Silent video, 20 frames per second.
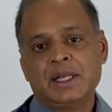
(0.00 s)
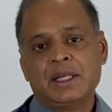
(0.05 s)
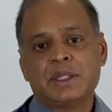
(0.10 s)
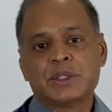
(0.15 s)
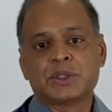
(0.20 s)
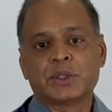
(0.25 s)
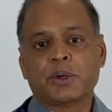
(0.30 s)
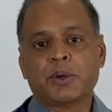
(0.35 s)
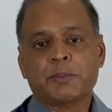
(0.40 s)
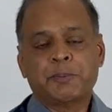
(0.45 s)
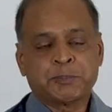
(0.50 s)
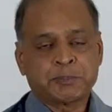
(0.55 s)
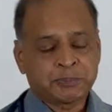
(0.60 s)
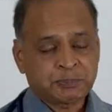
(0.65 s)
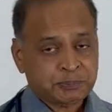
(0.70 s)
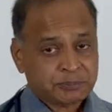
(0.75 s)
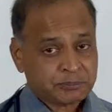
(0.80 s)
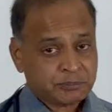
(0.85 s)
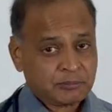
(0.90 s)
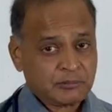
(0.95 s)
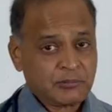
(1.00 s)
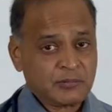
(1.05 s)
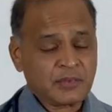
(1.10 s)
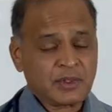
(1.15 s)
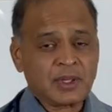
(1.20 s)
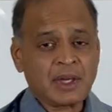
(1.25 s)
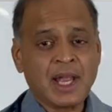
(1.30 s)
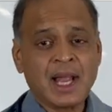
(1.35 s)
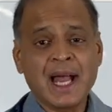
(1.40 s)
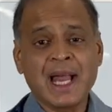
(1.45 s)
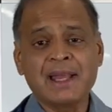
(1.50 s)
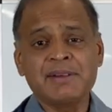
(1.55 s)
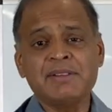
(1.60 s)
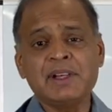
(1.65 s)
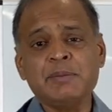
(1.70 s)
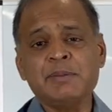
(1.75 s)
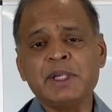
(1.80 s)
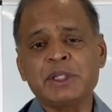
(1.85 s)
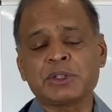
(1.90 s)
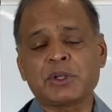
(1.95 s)
So I
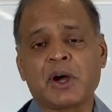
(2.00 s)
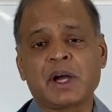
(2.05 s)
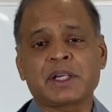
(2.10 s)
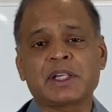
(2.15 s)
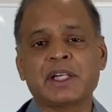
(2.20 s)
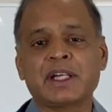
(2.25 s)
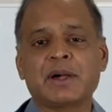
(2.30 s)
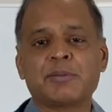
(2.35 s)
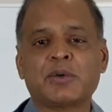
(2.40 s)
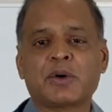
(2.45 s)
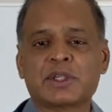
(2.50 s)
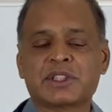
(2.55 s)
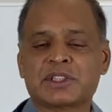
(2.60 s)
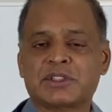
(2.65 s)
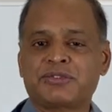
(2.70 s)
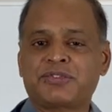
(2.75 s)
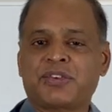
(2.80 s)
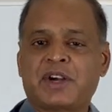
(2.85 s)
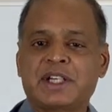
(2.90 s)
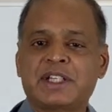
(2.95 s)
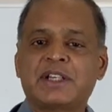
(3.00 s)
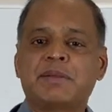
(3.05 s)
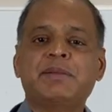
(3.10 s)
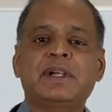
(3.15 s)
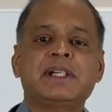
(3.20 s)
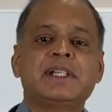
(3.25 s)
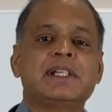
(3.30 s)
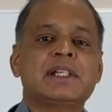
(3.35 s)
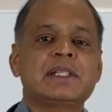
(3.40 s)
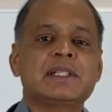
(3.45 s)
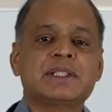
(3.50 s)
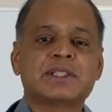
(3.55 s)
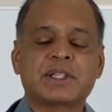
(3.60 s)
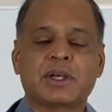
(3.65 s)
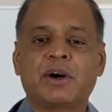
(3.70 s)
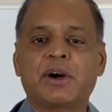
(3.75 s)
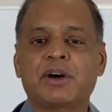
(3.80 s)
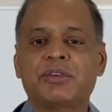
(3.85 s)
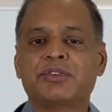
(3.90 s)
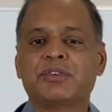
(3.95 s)
will be talking about some fundamentals
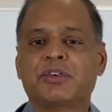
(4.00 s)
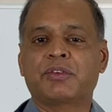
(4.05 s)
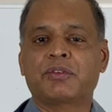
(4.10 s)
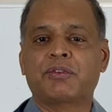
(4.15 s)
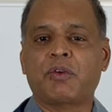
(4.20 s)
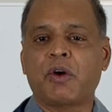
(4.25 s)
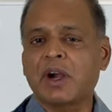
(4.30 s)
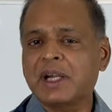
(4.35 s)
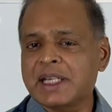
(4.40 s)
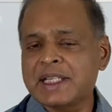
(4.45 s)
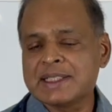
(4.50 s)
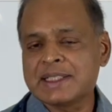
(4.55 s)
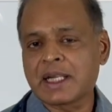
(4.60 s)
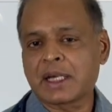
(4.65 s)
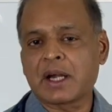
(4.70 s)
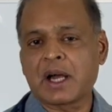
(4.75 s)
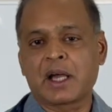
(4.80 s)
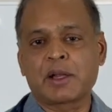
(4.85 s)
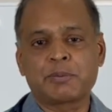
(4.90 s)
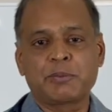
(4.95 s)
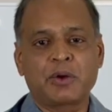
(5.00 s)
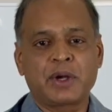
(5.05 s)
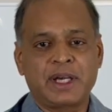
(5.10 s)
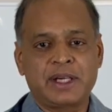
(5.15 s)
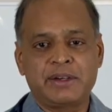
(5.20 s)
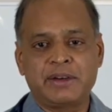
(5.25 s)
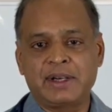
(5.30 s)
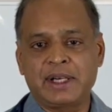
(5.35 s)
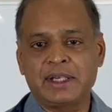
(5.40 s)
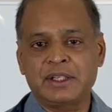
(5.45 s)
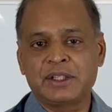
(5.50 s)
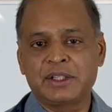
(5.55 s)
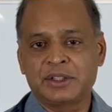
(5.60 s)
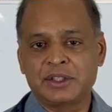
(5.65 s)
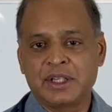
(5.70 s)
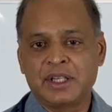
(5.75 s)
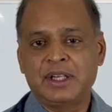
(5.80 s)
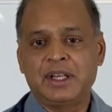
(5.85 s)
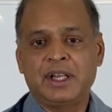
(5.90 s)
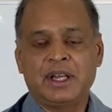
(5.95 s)
of what is a carbohydrate,
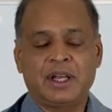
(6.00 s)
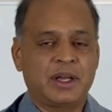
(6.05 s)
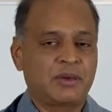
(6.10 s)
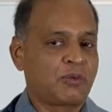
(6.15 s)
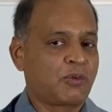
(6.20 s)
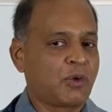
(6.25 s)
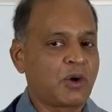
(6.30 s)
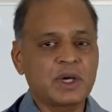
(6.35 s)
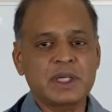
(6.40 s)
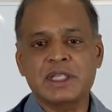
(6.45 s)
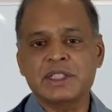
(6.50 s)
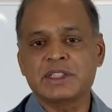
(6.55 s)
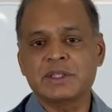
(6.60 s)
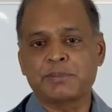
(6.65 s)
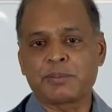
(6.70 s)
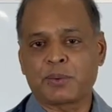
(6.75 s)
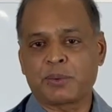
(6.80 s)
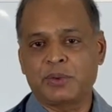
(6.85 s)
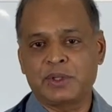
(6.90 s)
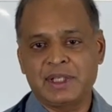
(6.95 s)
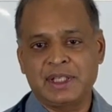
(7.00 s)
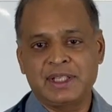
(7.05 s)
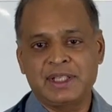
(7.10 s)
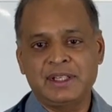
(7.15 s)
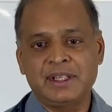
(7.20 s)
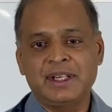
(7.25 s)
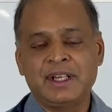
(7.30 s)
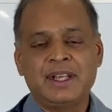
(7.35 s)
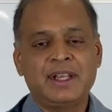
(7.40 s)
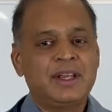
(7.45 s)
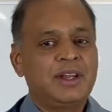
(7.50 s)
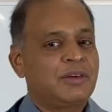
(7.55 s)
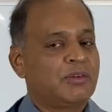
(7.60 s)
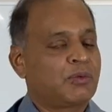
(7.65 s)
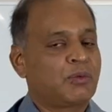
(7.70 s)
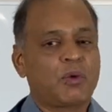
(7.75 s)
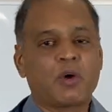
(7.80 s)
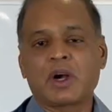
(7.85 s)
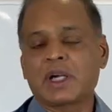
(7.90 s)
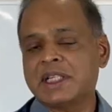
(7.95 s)
what is a protein,
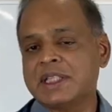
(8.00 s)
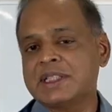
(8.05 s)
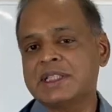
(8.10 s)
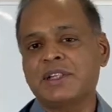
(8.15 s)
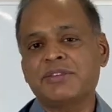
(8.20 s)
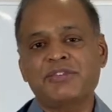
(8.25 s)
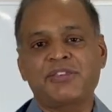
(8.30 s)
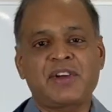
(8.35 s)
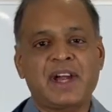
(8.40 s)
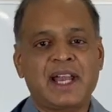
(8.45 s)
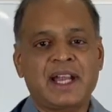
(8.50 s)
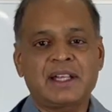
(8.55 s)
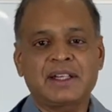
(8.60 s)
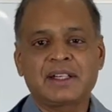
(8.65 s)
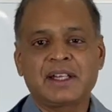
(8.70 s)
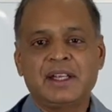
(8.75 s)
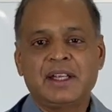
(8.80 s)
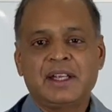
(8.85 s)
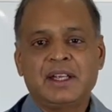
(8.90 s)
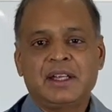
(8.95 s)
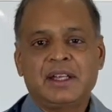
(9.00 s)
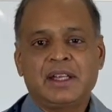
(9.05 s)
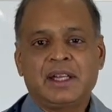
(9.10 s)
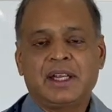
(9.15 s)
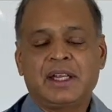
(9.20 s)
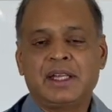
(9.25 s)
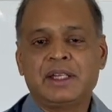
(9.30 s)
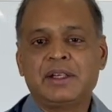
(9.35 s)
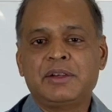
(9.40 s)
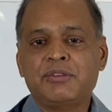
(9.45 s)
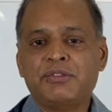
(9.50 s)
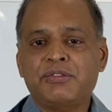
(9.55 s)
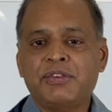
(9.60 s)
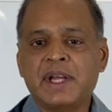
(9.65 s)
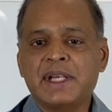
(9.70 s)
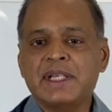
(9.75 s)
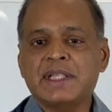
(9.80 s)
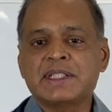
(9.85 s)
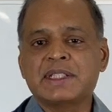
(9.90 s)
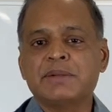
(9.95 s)
what is a fat, in
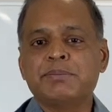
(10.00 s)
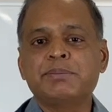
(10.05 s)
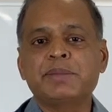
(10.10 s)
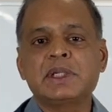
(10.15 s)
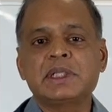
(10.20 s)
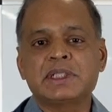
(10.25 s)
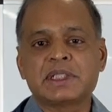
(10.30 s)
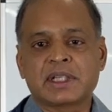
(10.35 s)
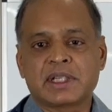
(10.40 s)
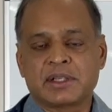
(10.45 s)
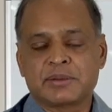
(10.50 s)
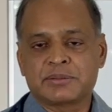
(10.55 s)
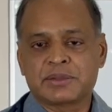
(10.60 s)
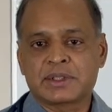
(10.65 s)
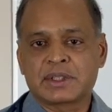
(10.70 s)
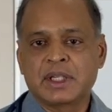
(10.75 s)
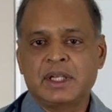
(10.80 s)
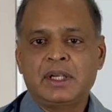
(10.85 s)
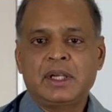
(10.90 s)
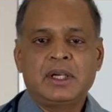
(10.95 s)
very simple terms.